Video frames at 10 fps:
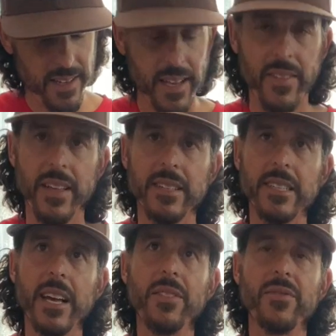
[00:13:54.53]
and then
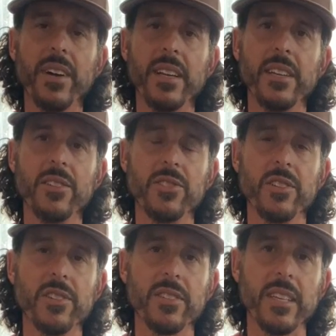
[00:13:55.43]
10th fret is
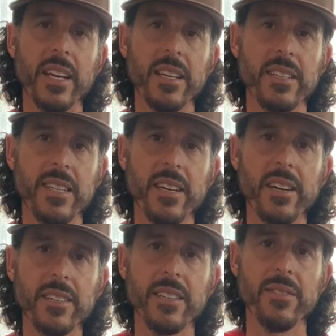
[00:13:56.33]
your second D
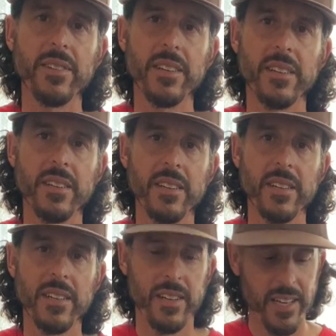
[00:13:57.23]
octave.
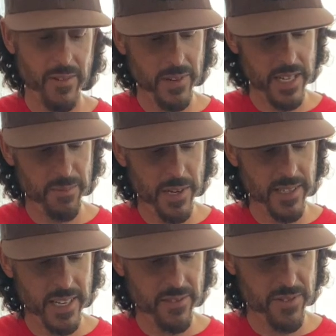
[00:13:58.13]
Okay, we'll come on
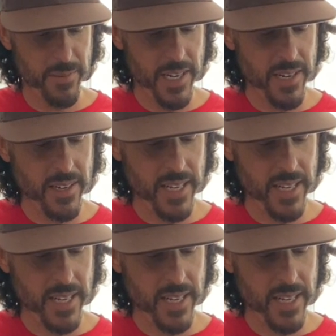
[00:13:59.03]
down from here.